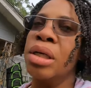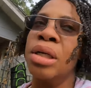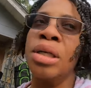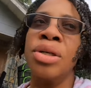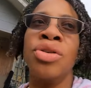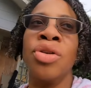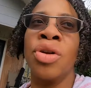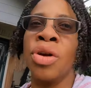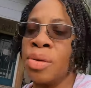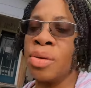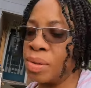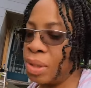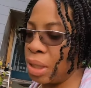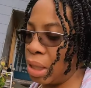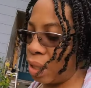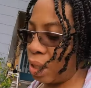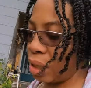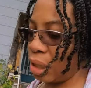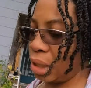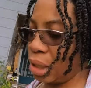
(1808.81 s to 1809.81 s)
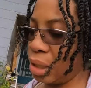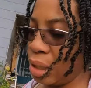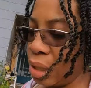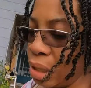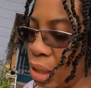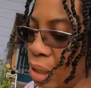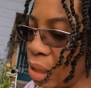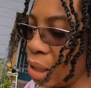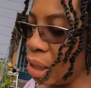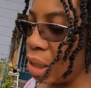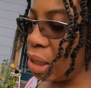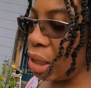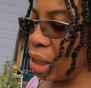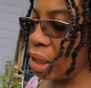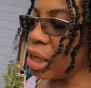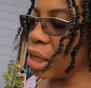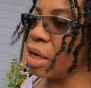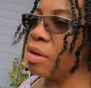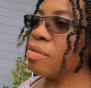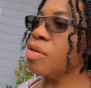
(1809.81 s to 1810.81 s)
You know what I'm saying? That
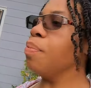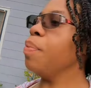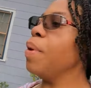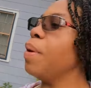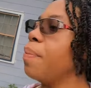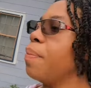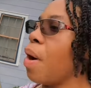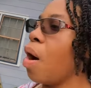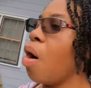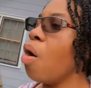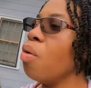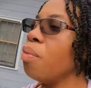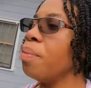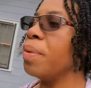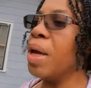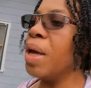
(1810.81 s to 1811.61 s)
gives the people hope.